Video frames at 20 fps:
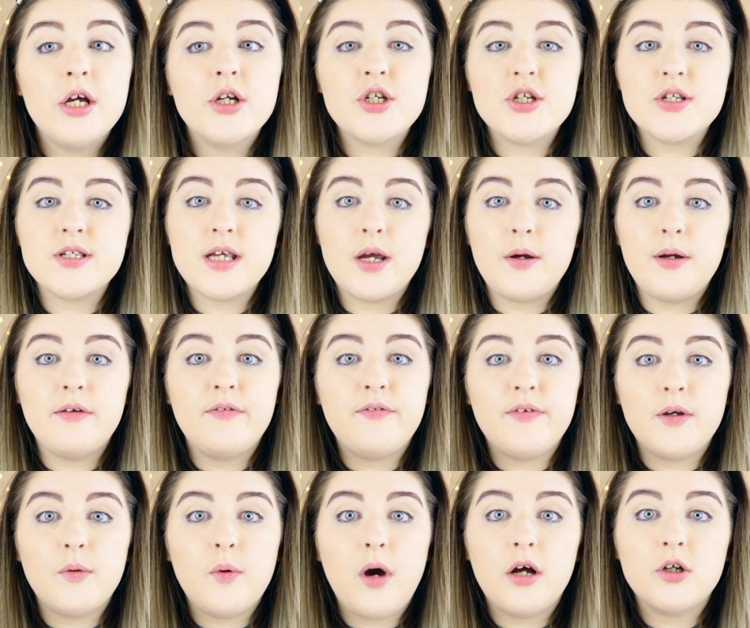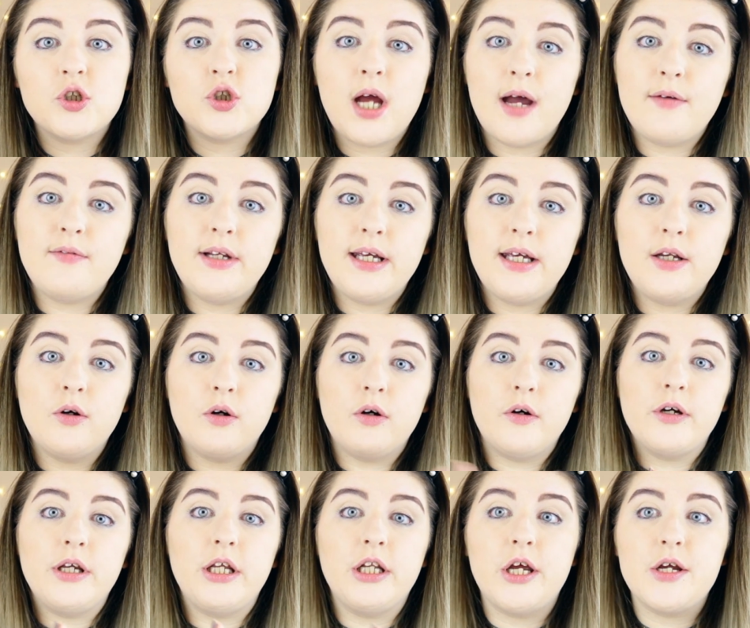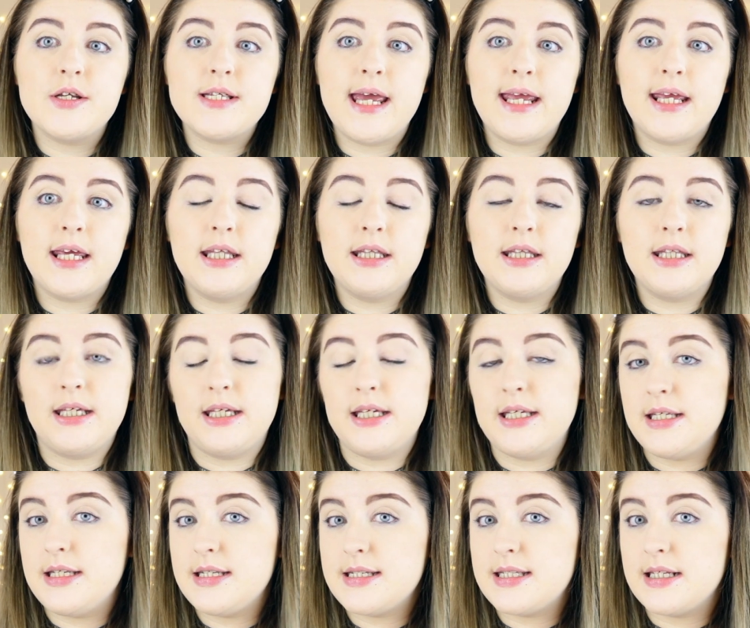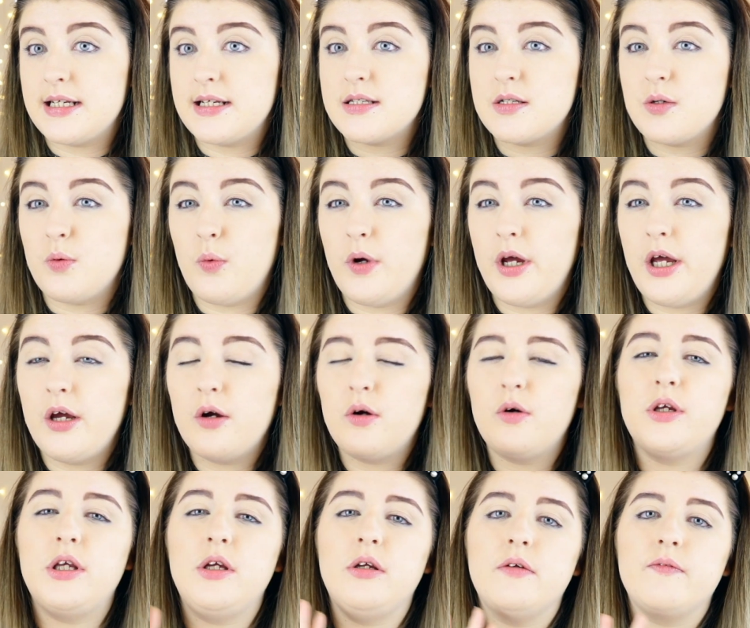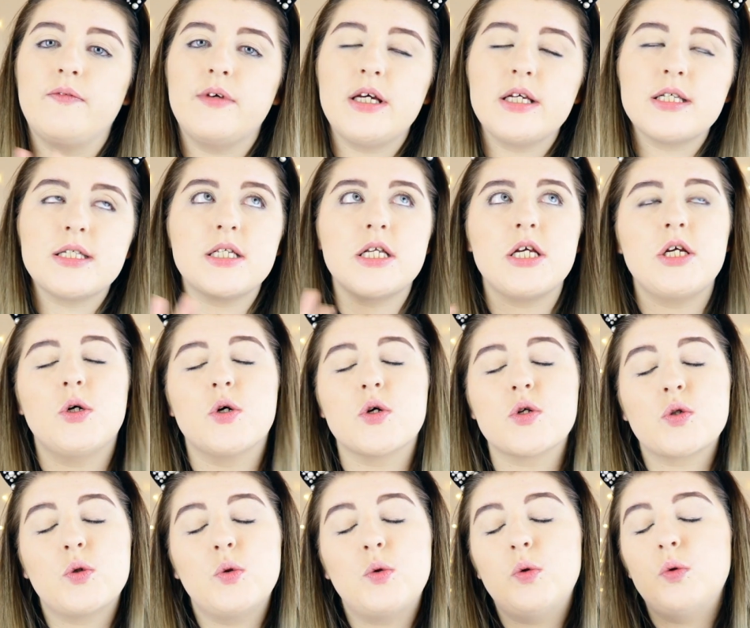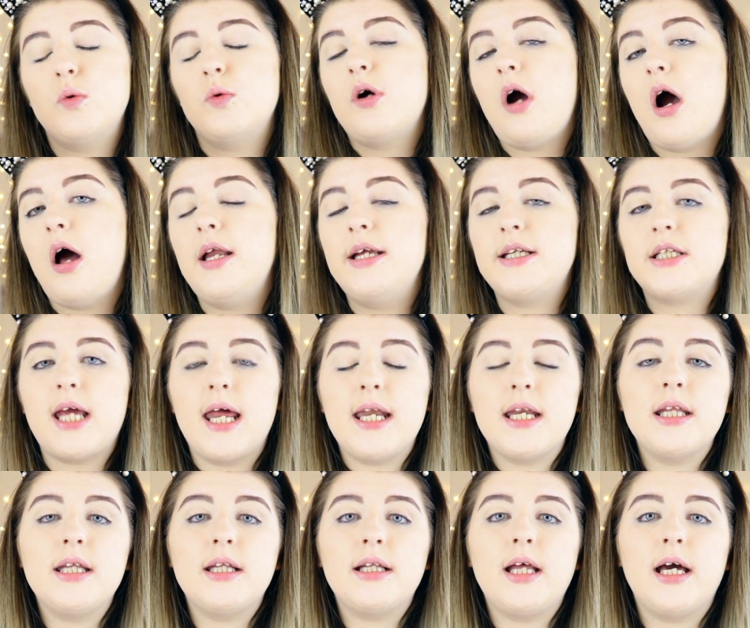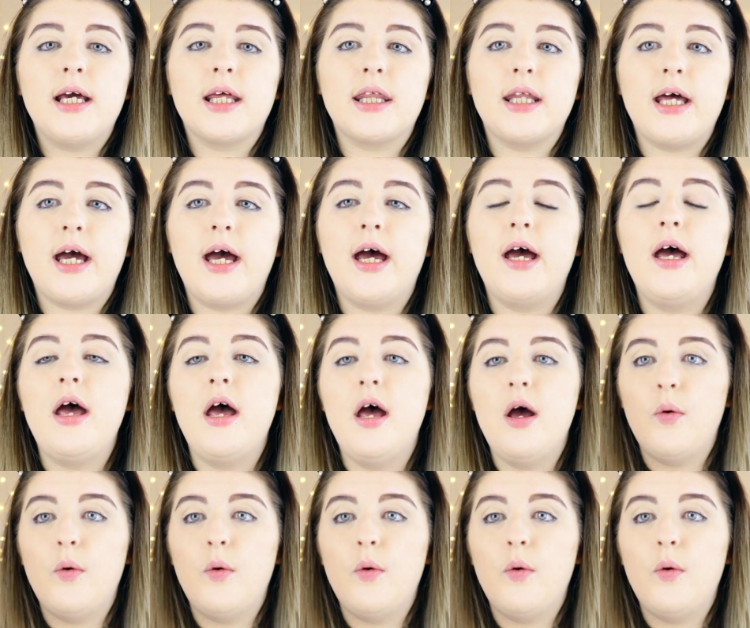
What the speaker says: just so if you are travelling or, you know, taking these things to work or university or school, college, anything like that,